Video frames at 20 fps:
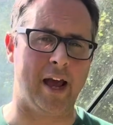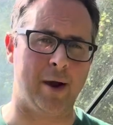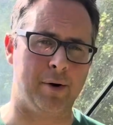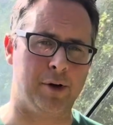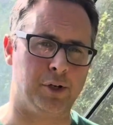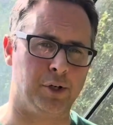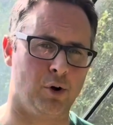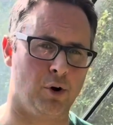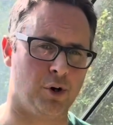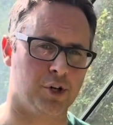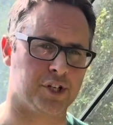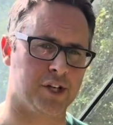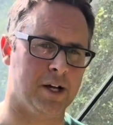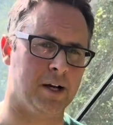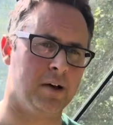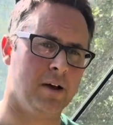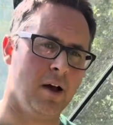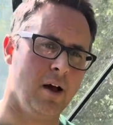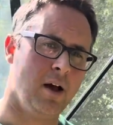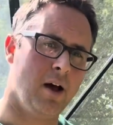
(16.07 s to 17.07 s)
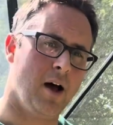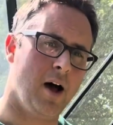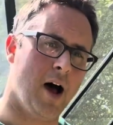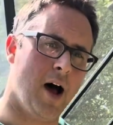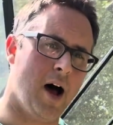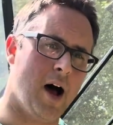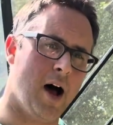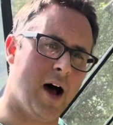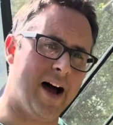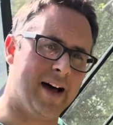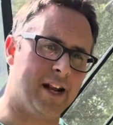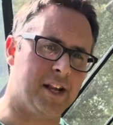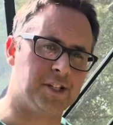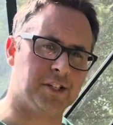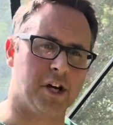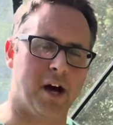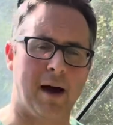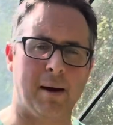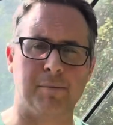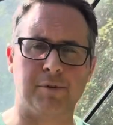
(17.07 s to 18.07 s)
in Yorkshire, and it's
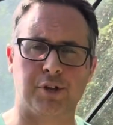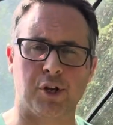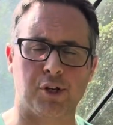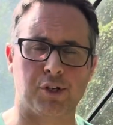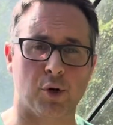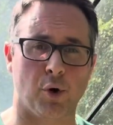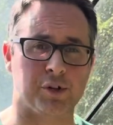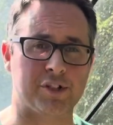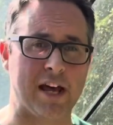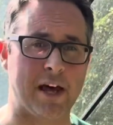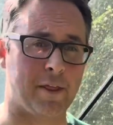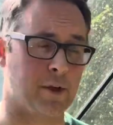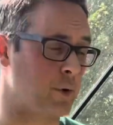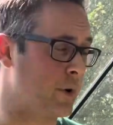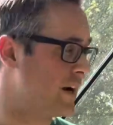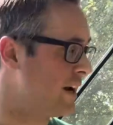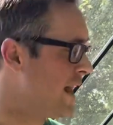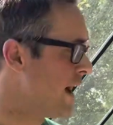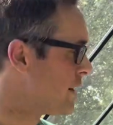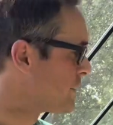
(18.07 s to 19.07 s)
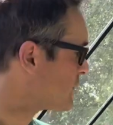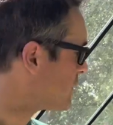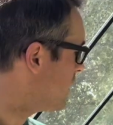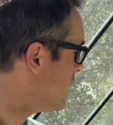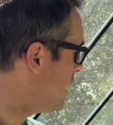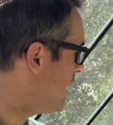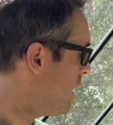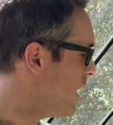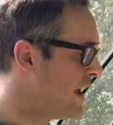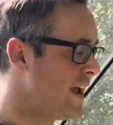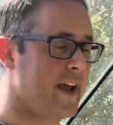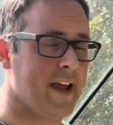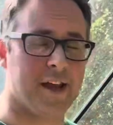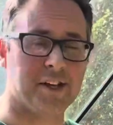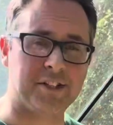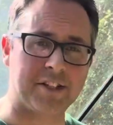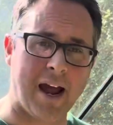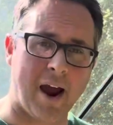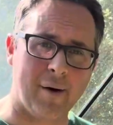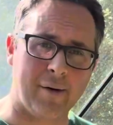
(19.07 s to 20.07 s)
time to sort out the greenhouse. It is
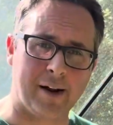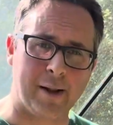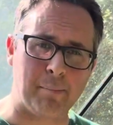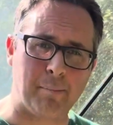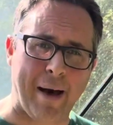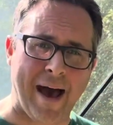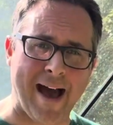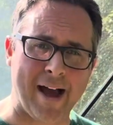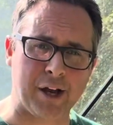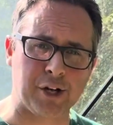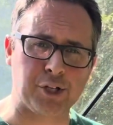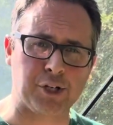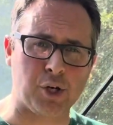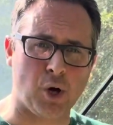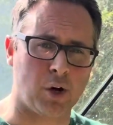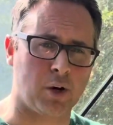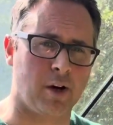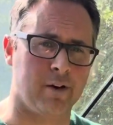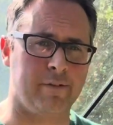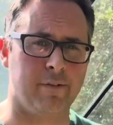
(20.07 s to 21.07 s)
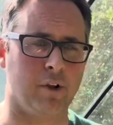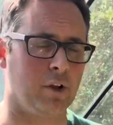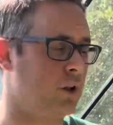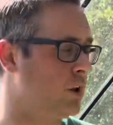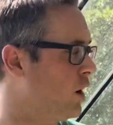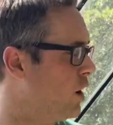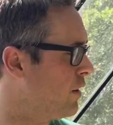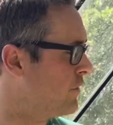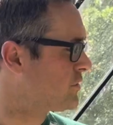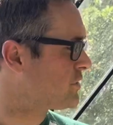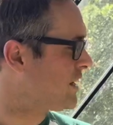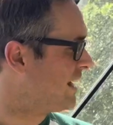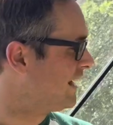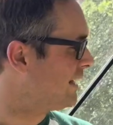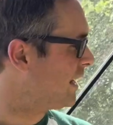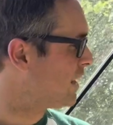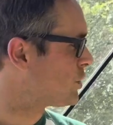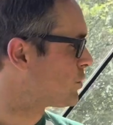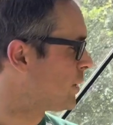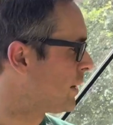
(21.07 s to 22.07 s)
currently packed chocker full of
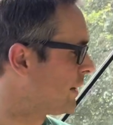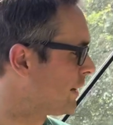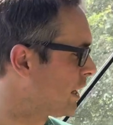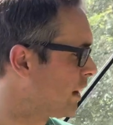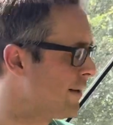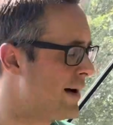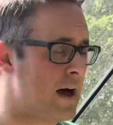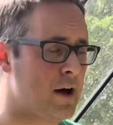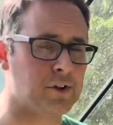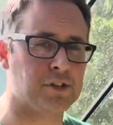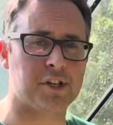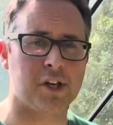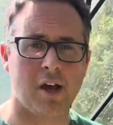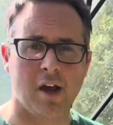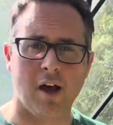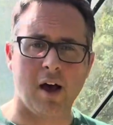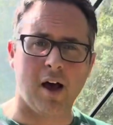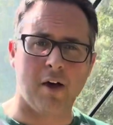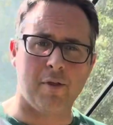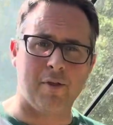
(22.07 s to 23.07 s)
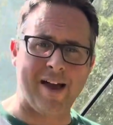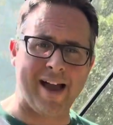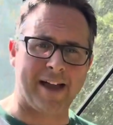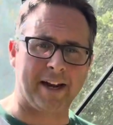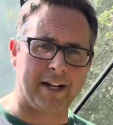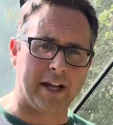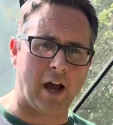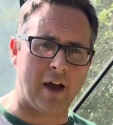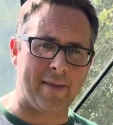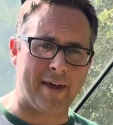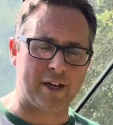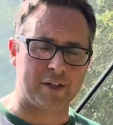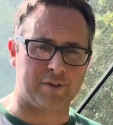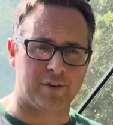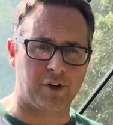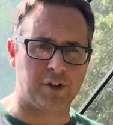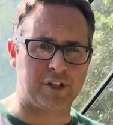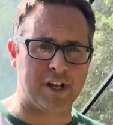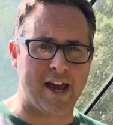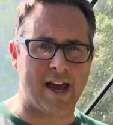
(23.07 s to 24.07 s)
seedlings ready to go out. They're going to go in the next
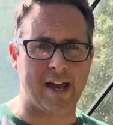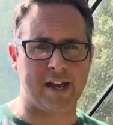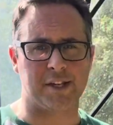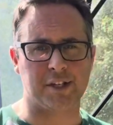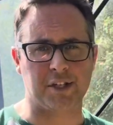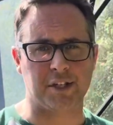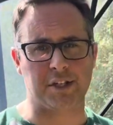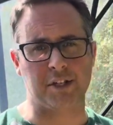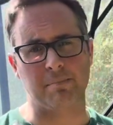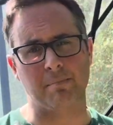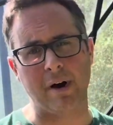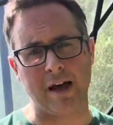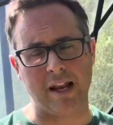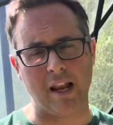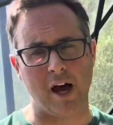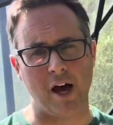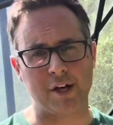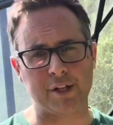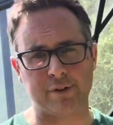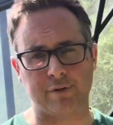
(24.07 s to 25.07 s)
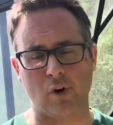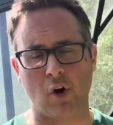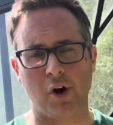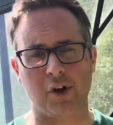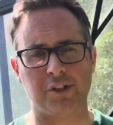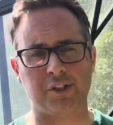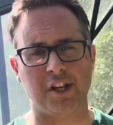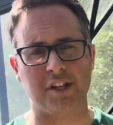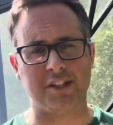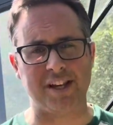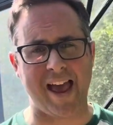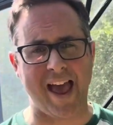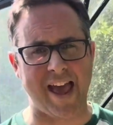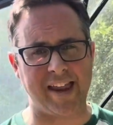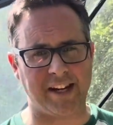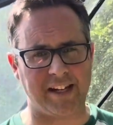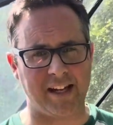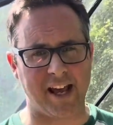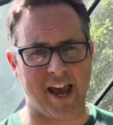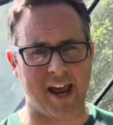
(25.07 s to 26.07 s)
few days because my last frost is any
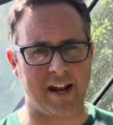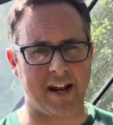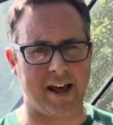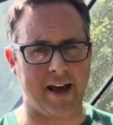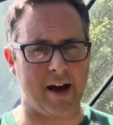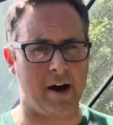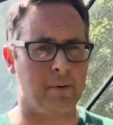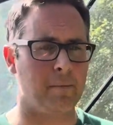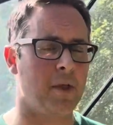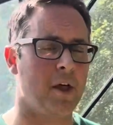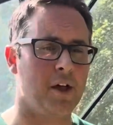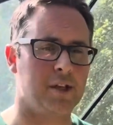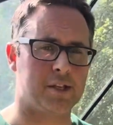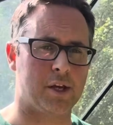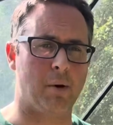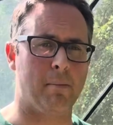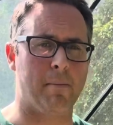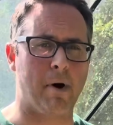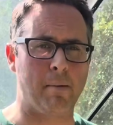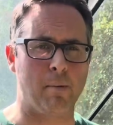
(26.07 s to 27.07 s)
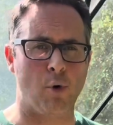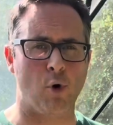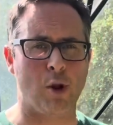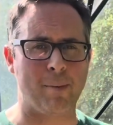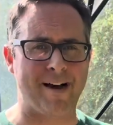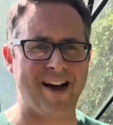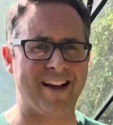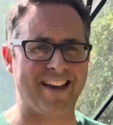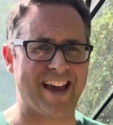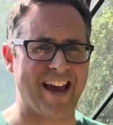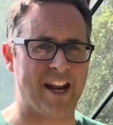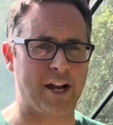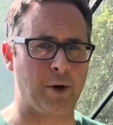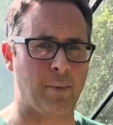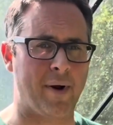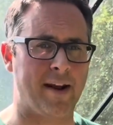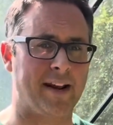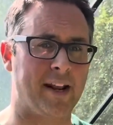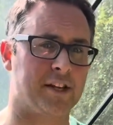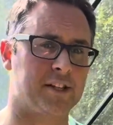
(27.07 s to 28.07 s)
day now, so I'm all about getting
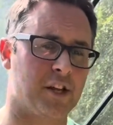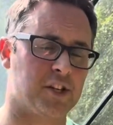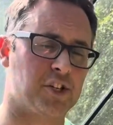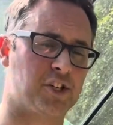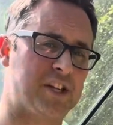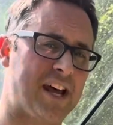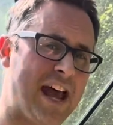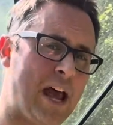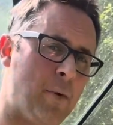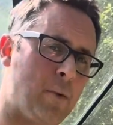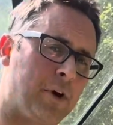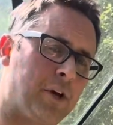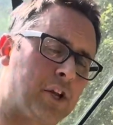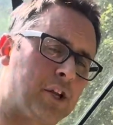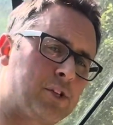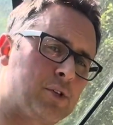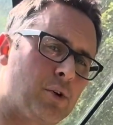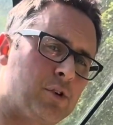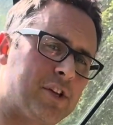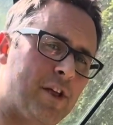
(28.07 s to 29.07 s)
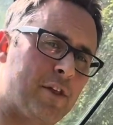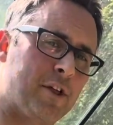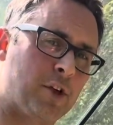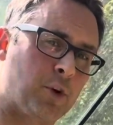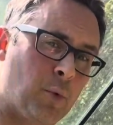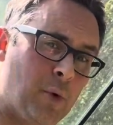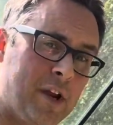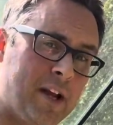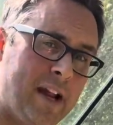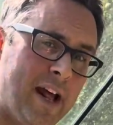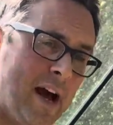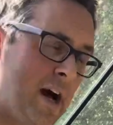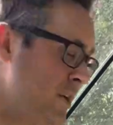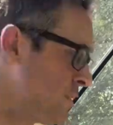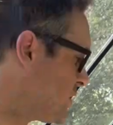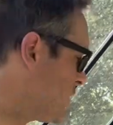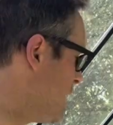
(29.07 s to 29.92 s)
ready. So today we're going to sort out the greenhouse